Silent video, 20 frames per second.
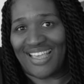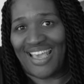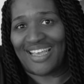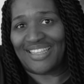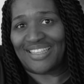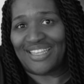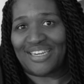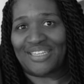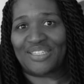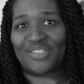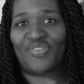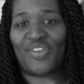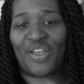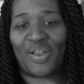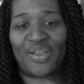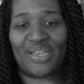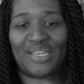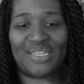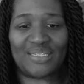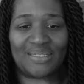Scanlan is
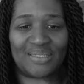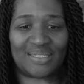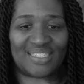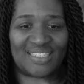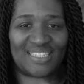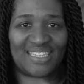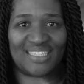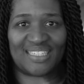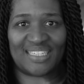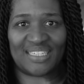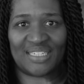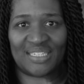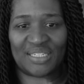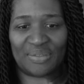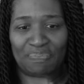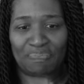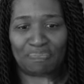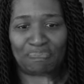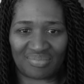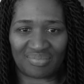very
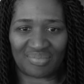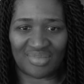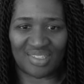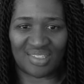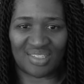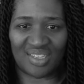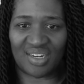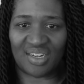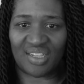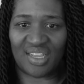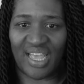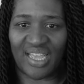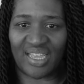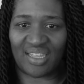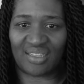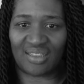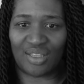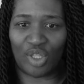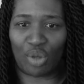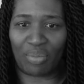seasoned. Is he gonna
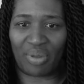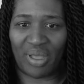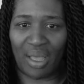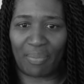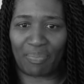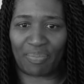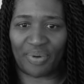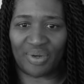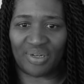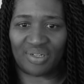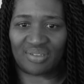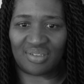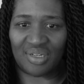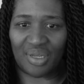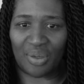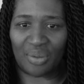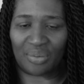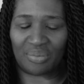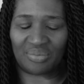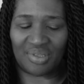like lube up or
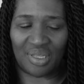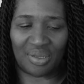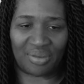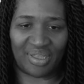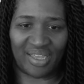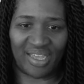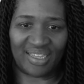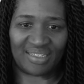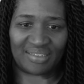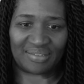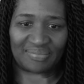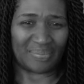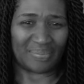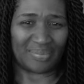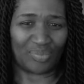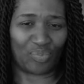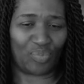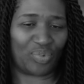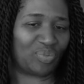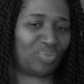no? Okay.
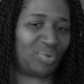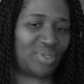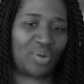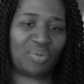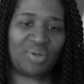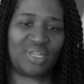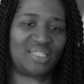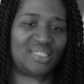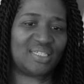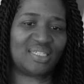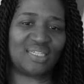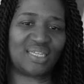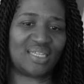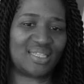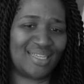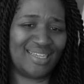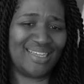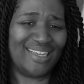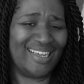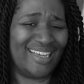We don't need to see
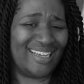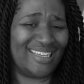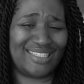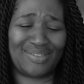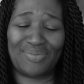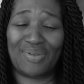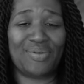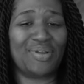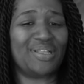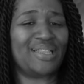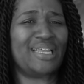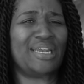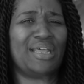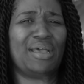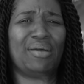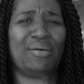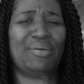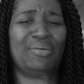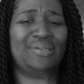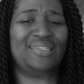this. We
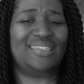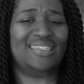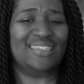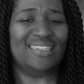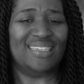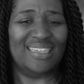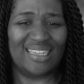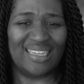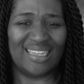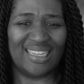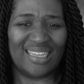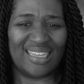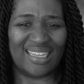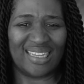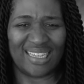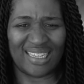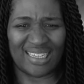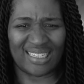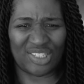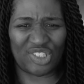really don't.
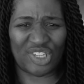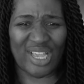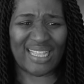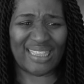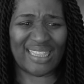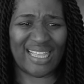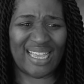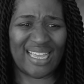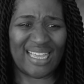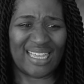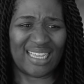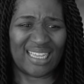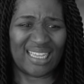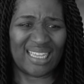Jiggly!